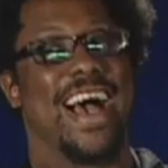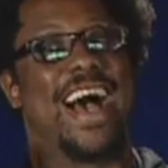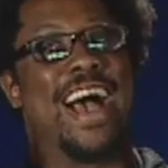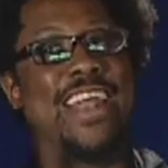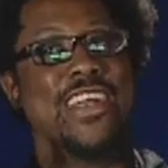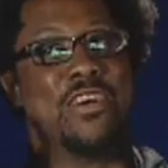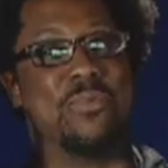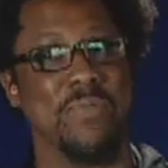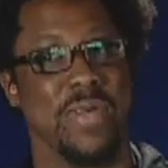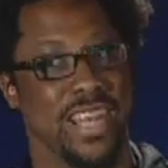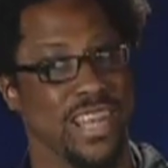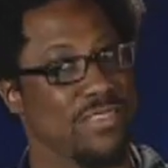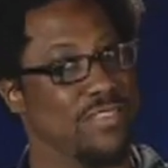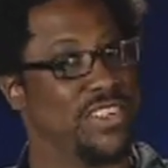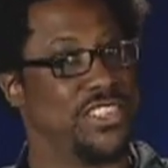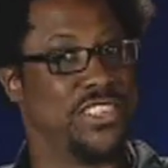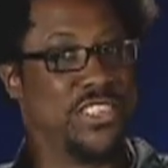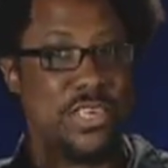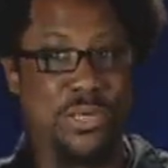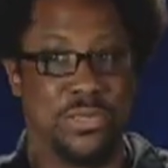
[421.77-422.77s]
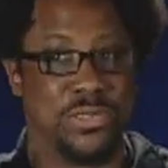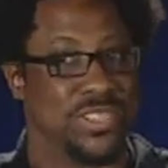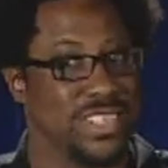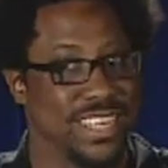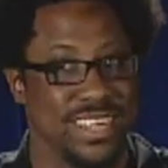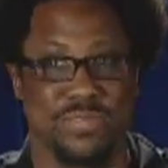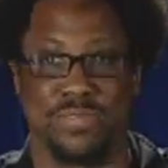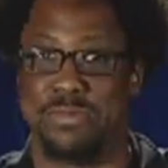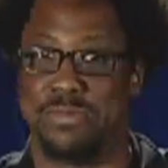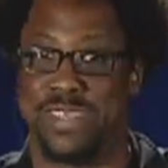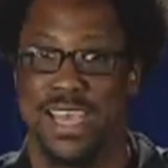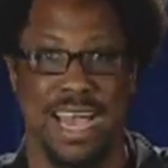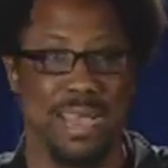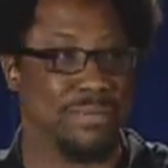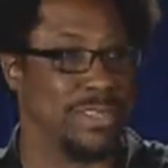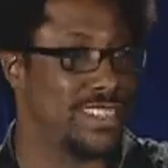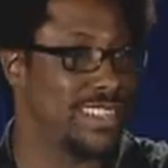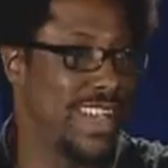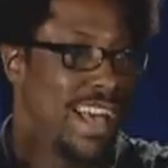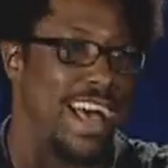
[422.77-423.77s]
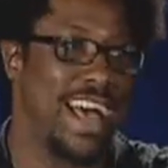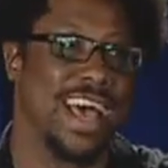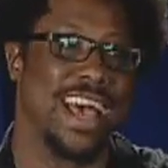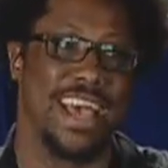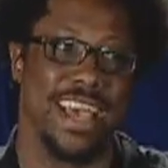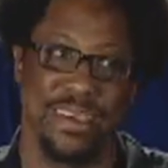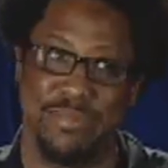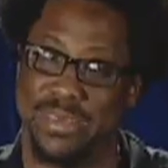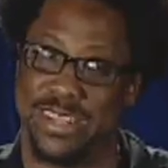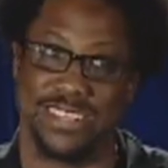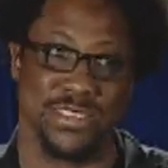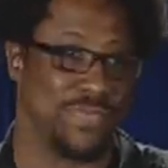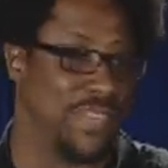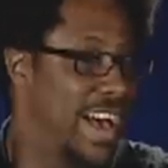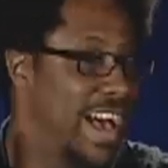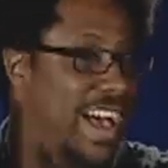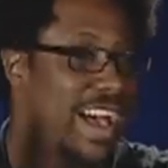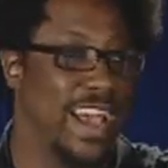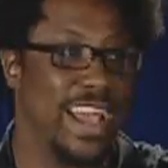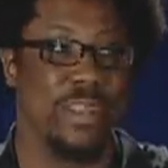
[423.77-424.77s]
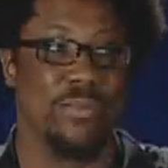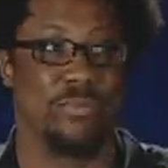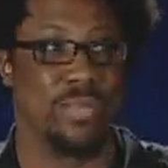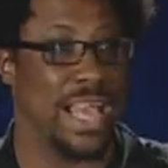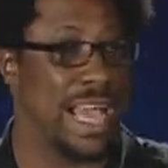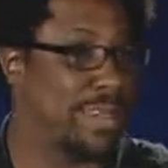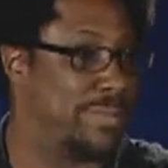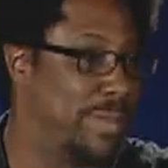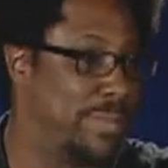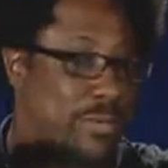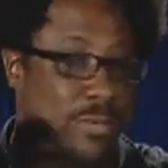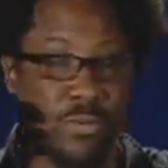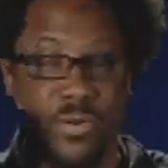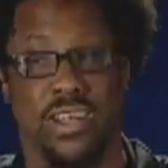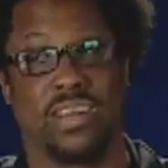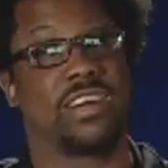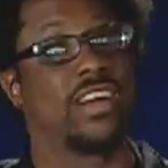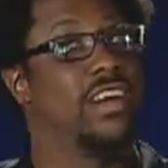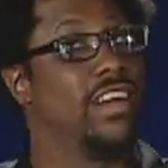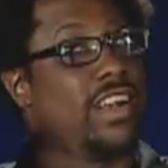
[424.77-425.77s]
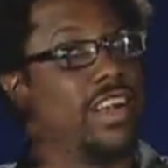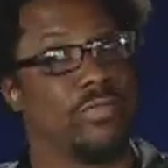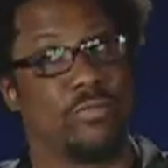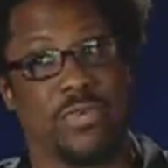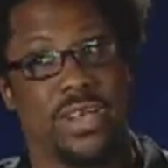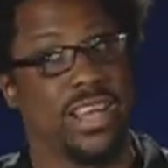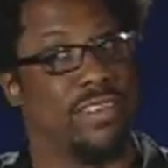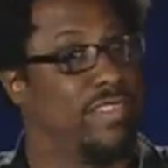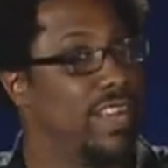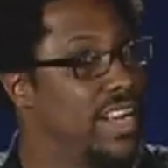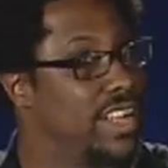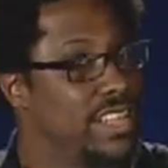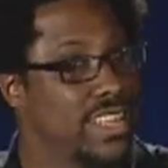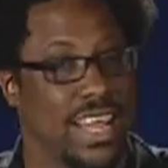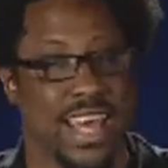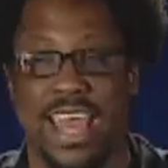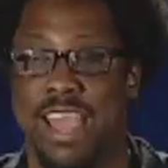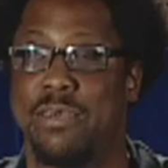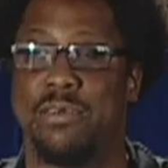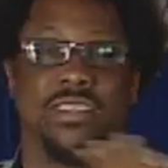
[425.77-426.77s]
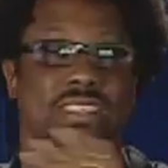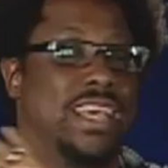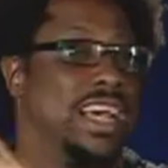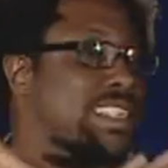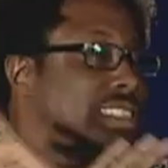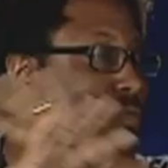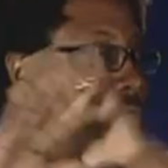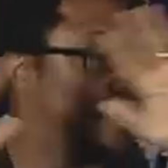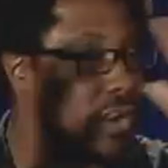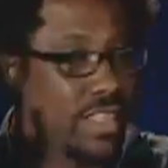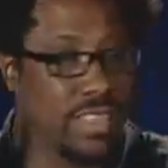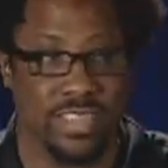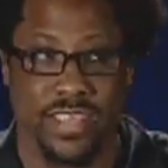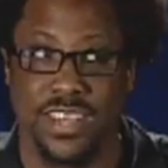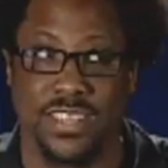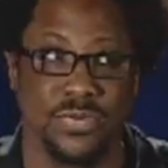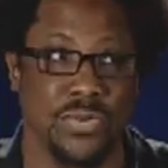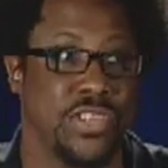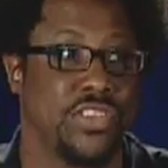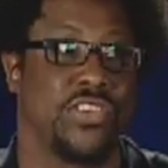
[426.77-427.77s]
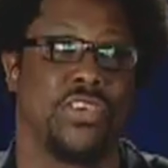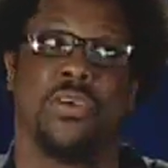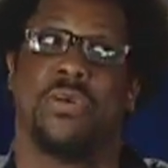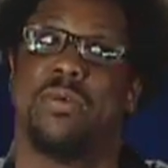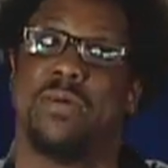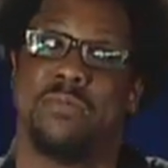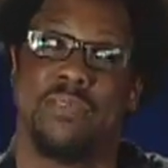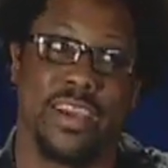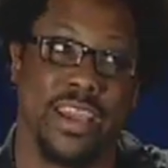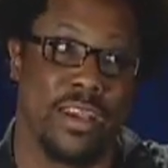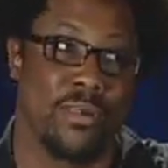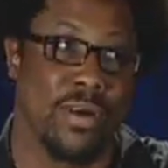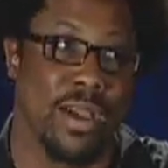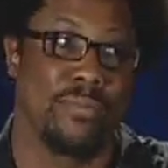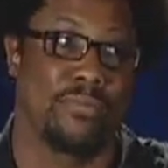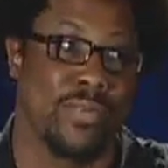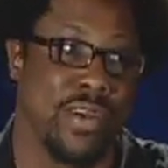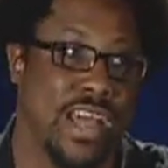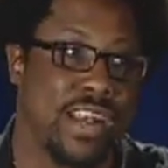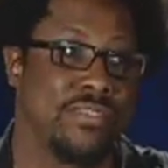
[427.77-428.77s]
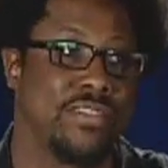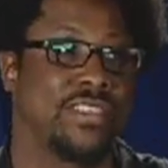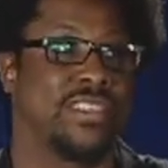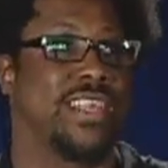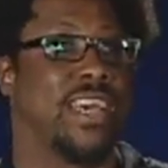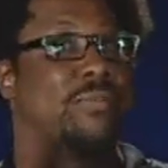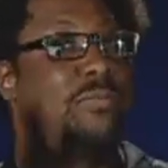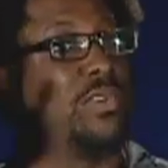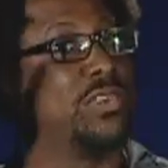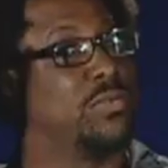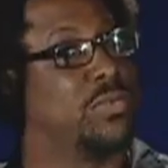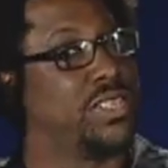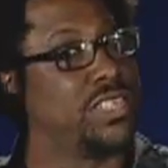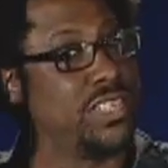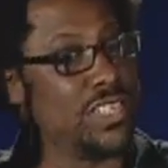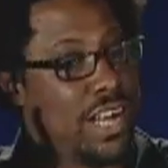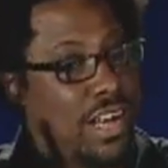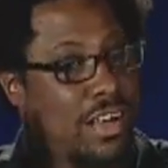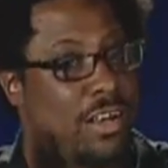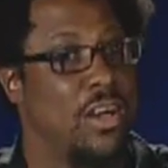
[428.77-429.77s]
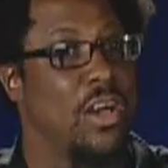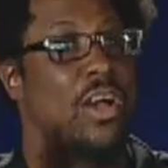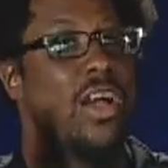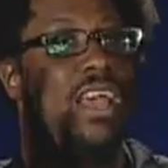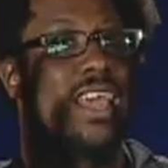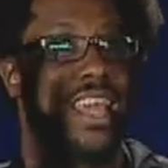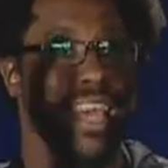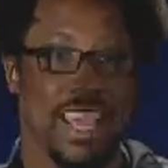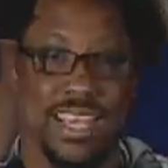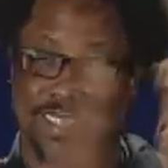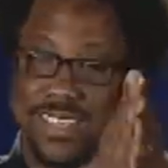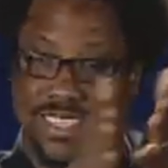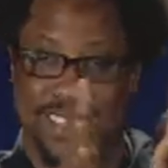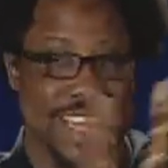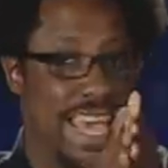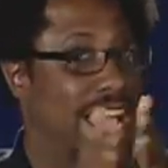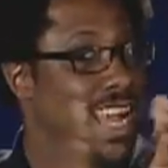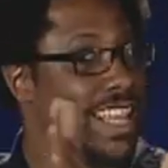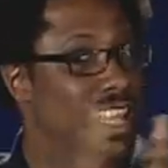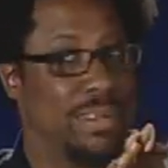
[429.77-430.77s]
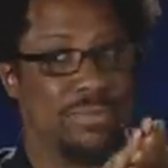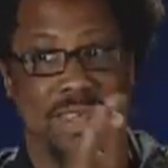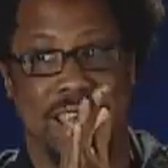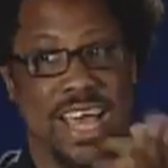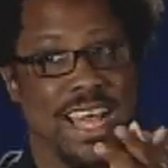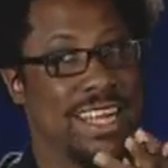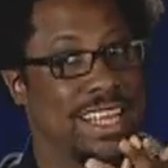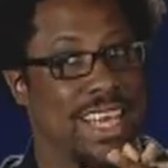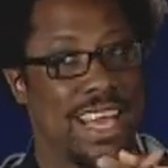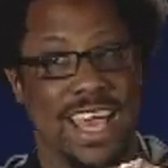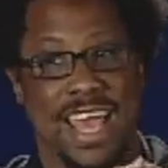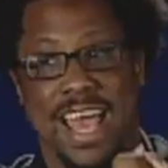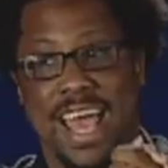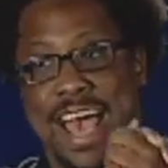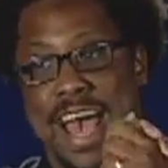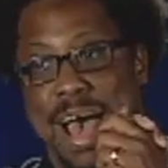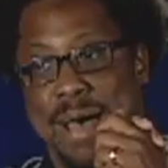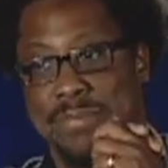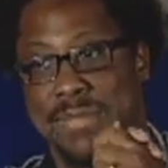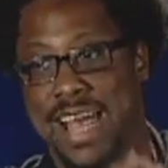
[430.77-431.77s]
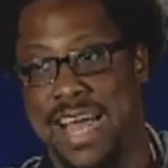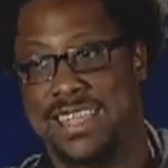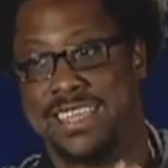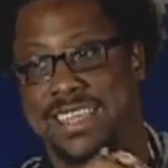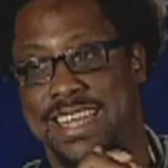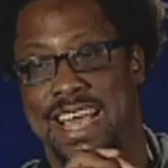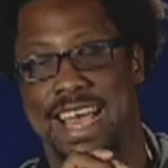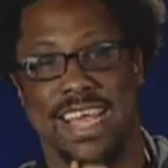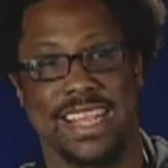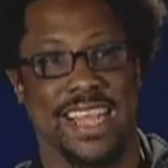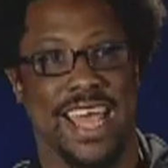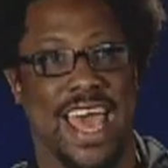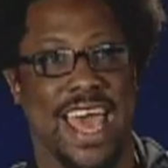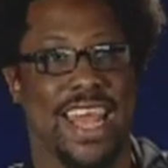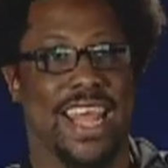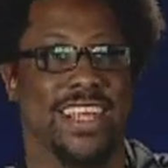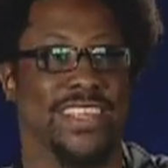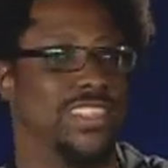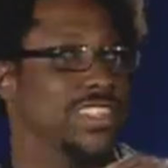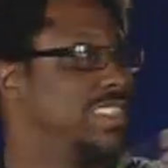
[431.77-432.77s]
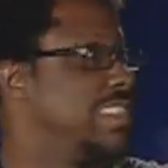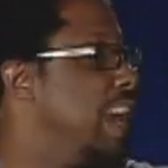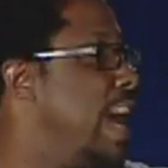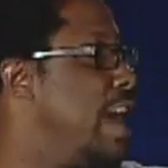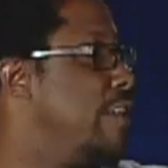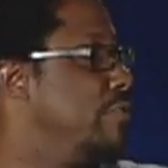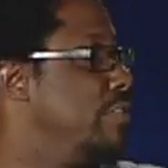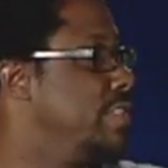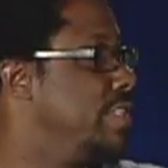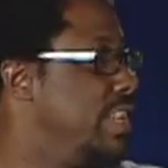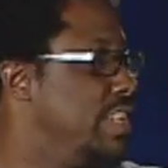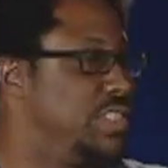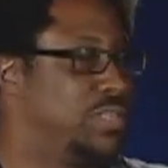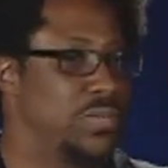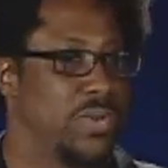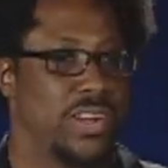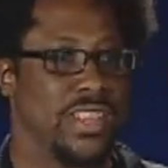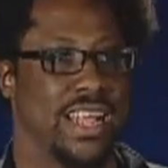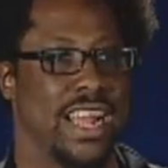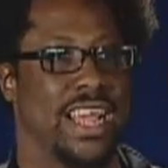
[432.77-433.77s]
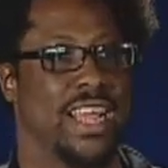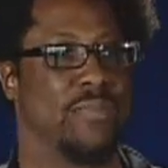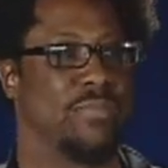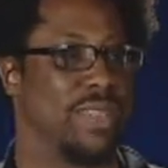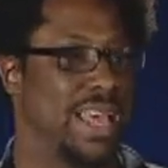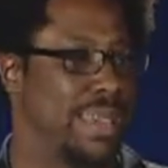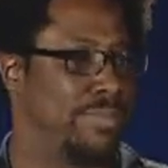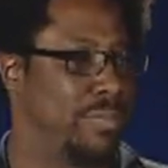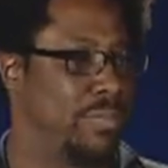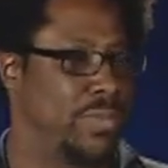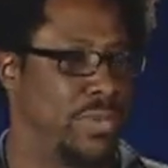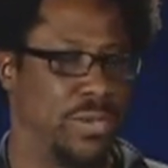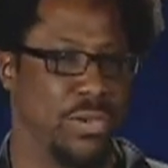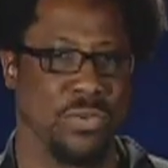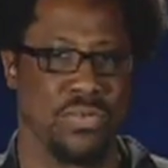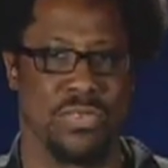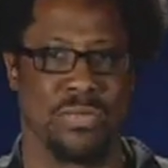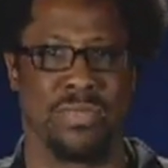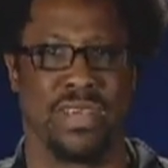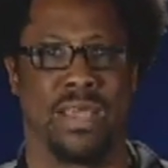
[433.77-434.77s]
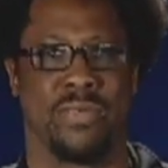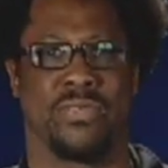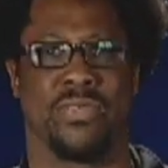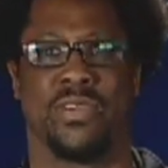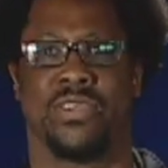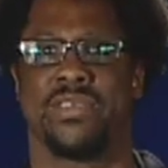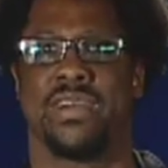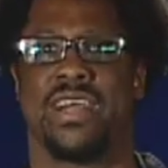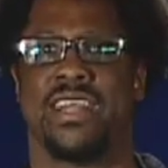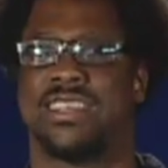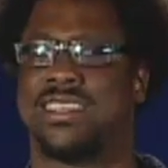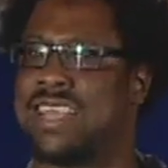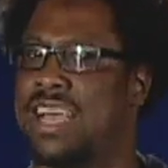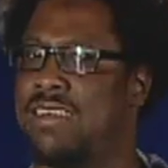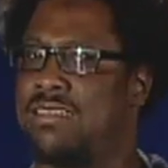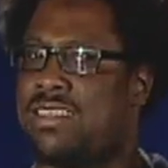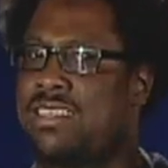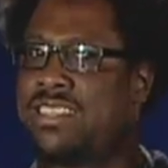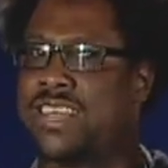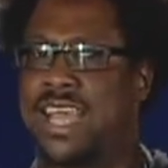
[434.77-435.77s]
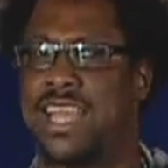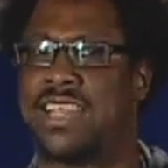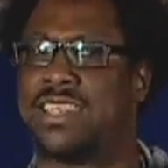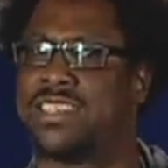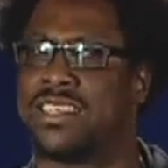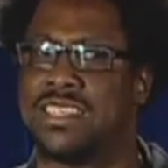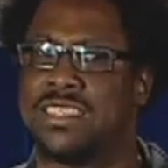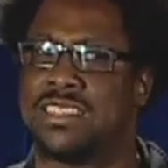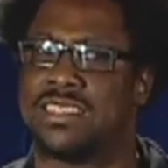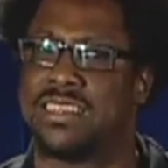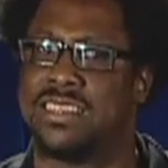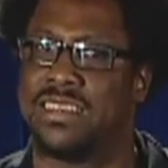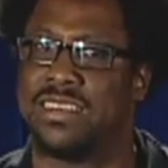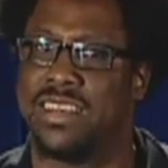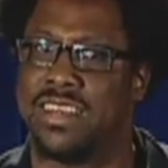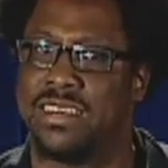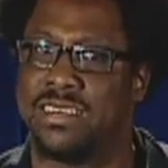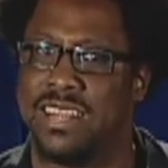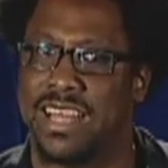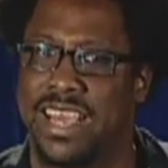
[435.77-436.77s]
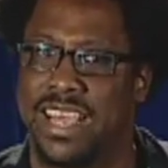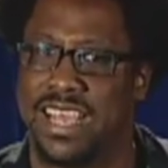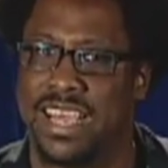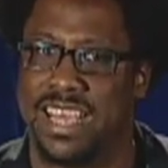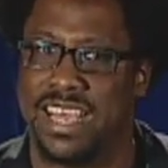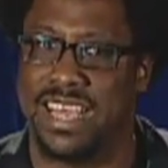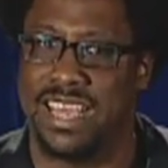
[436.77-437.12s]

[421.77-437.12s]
I know many of us use it from time to time. It's fine. Black people, we're good at reinventing the language. That's one of the things we do. I'm very quite proud of us of that, but we should all, yes, exactly. I'm not denying that. It's just conversate is a word that I hear black people use sometimes when they're trying to sound intelligent, like,